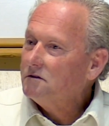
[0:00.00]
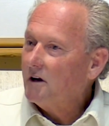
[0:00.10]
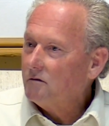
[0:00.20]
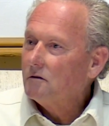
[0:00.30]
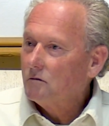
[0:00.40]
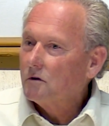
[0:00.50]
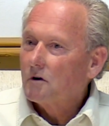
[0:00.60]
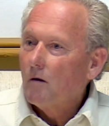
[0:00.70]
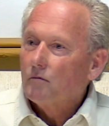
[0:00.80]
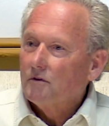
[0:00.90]

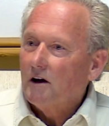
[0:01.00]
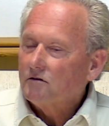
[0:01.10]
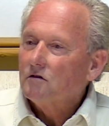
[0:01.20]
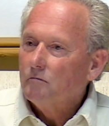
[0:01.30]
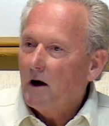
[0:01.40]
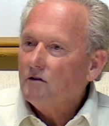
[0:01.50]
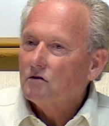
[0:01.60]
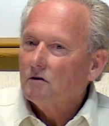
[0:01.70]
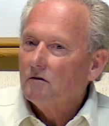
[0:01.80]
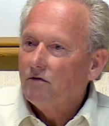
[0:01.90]
That, that's a
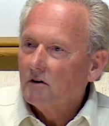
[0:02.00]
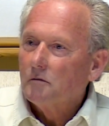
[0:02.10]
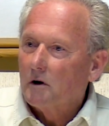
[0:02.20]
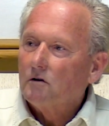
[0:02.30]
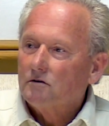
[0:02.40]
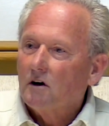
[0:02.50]
major, a fundamental